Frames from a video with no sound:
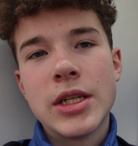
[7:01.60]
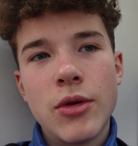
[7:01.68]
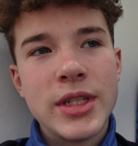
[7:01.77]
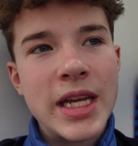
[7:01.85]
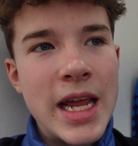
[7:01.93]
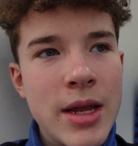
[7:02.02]

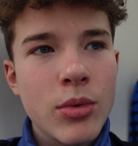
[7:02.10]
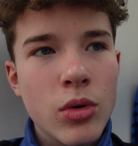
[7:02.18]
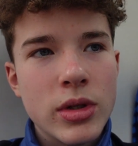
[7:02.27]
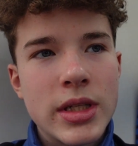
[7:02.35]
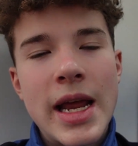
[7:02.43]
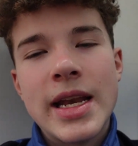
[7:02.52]
no
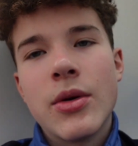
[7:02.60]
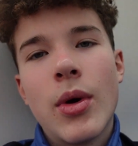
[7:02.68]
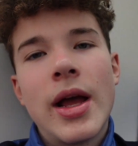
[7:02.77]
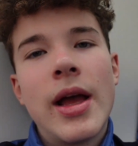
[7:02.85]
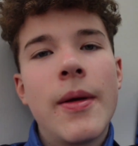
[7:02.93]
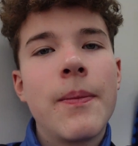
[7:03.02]
tables
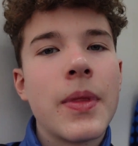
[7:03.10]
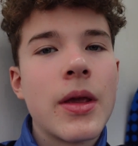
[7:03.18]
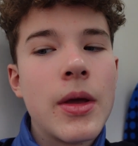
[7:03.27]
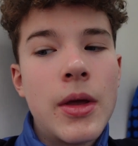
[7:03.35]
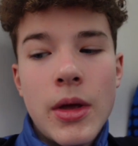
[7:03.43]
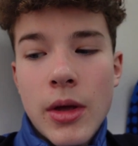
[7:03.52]
anywhere.
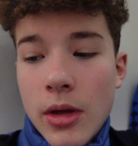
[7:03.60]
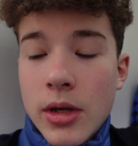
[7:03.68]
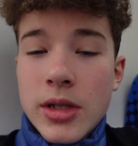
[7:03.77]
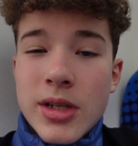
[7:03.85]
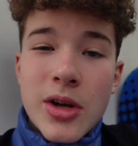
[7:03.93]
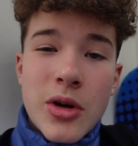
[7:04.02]

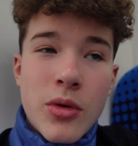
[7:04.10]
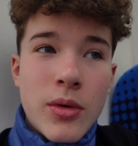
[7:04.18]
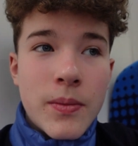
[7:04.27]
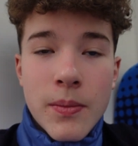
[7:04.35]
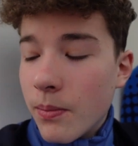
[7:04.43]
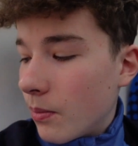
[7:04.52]
So
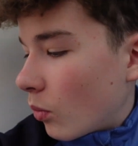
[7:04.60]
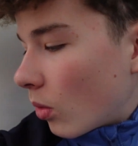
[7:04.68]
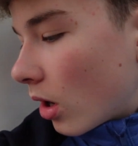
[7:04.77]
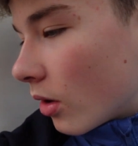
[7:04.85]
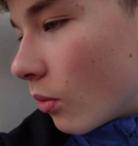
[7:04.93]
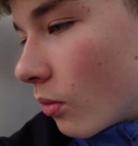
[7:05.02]

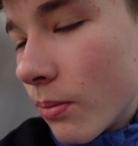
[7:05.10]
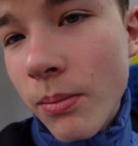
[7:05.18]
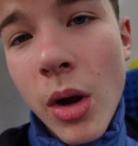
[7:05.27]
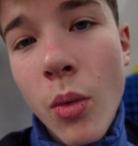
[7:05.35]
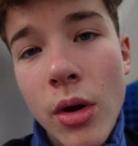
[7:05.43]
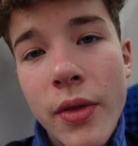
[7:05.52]

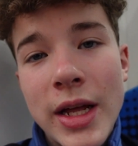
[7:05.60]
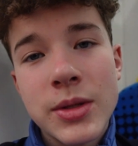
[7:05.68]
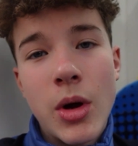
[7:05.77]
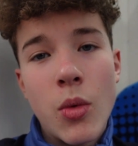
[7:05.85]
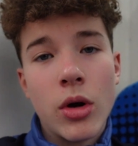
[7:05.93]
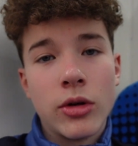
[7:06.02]
that's
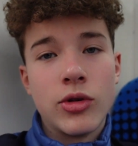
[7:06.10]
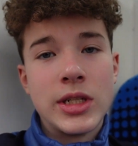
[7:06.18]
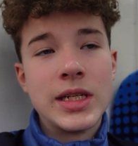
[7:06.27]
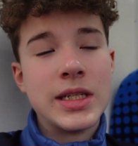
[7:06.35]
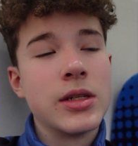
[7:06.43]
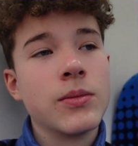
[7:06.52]
my one
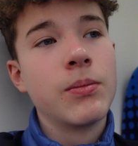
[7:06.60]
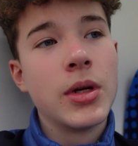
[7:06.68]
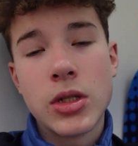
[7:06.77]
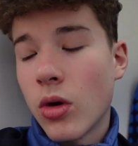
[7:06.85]
criticism. It's